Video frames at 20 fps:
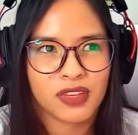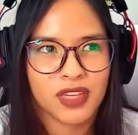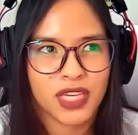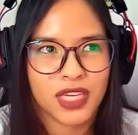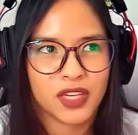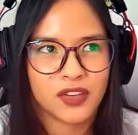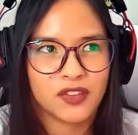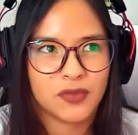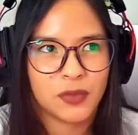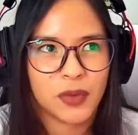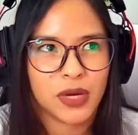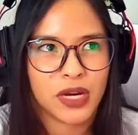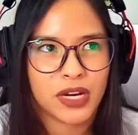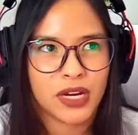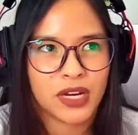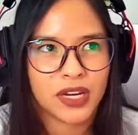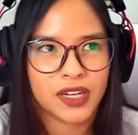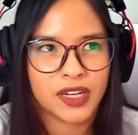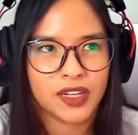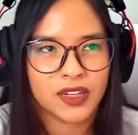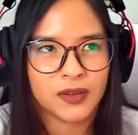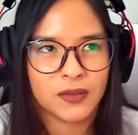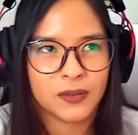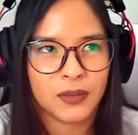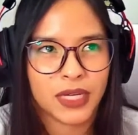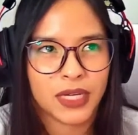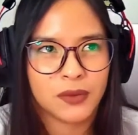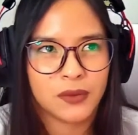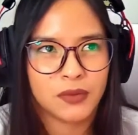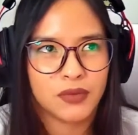give
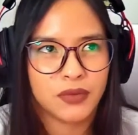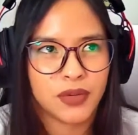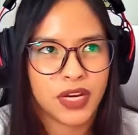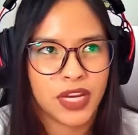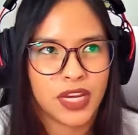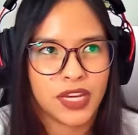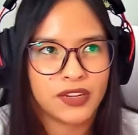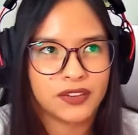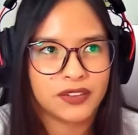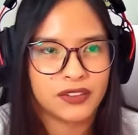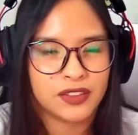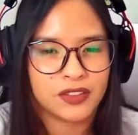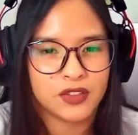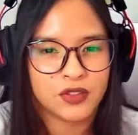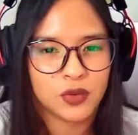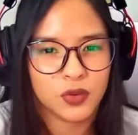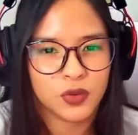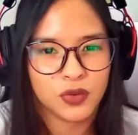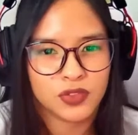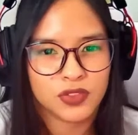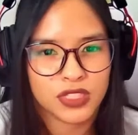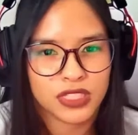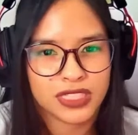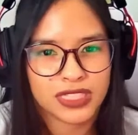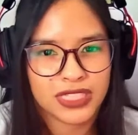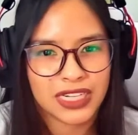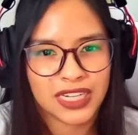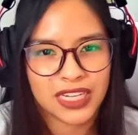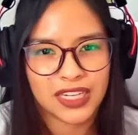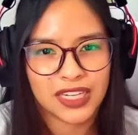my brain the tools
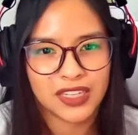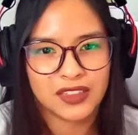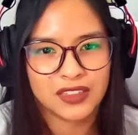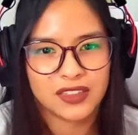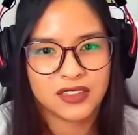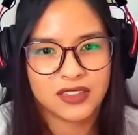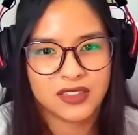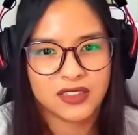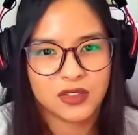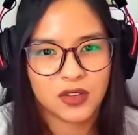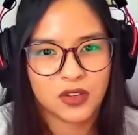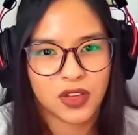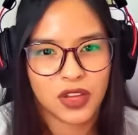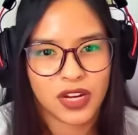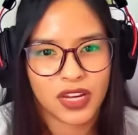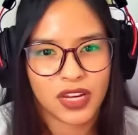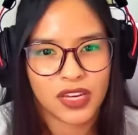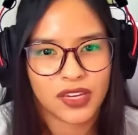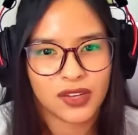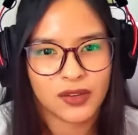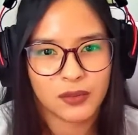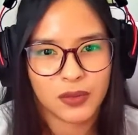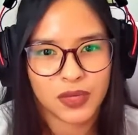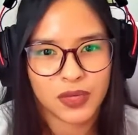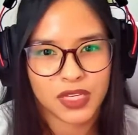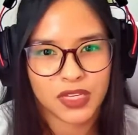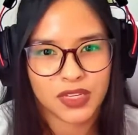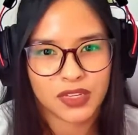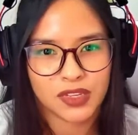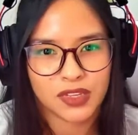it needs so that I can
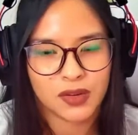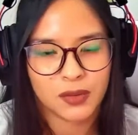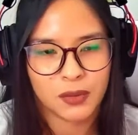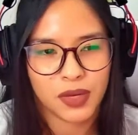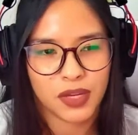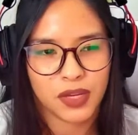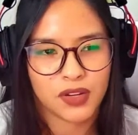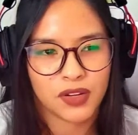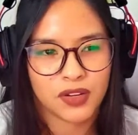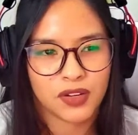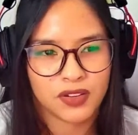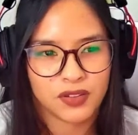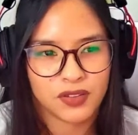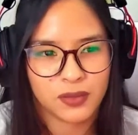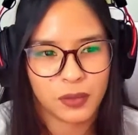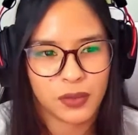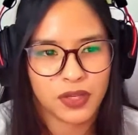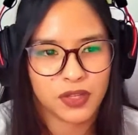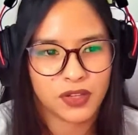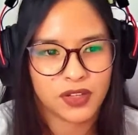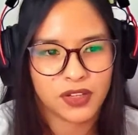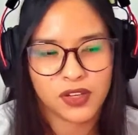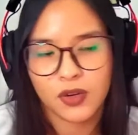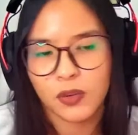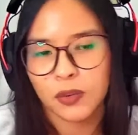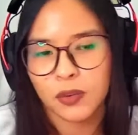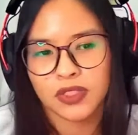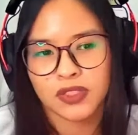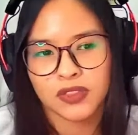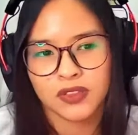be a better
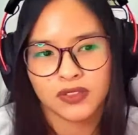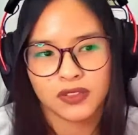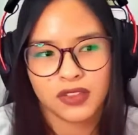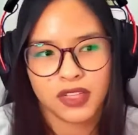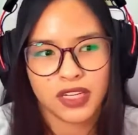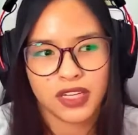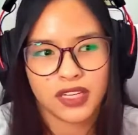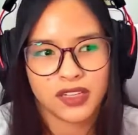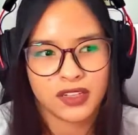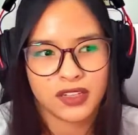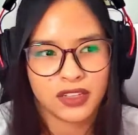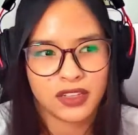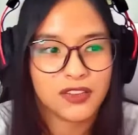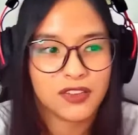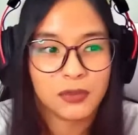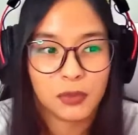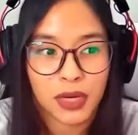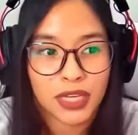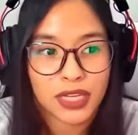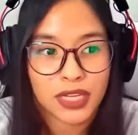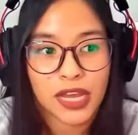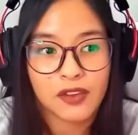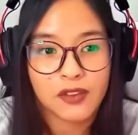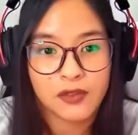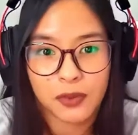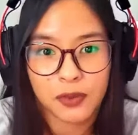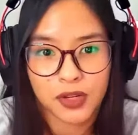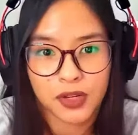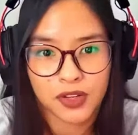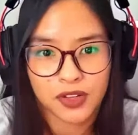human, like, and live my
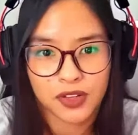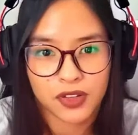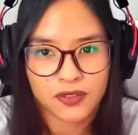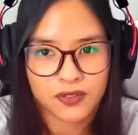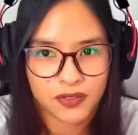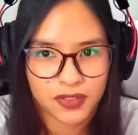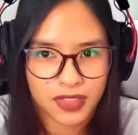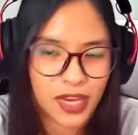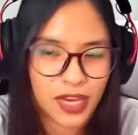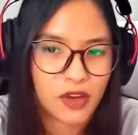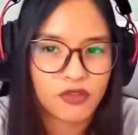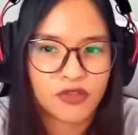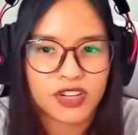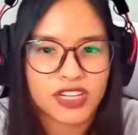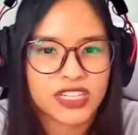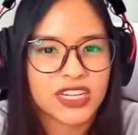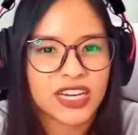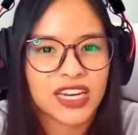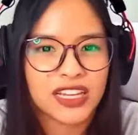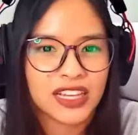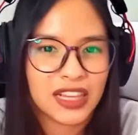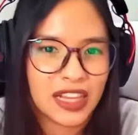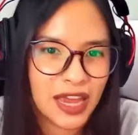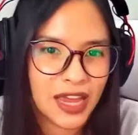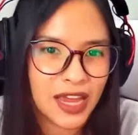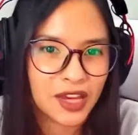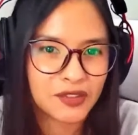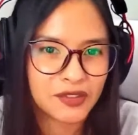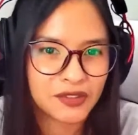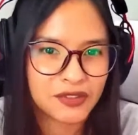life better, the everyday
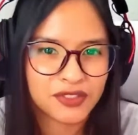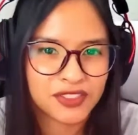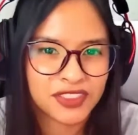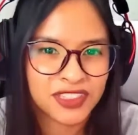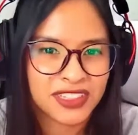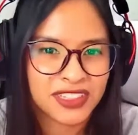life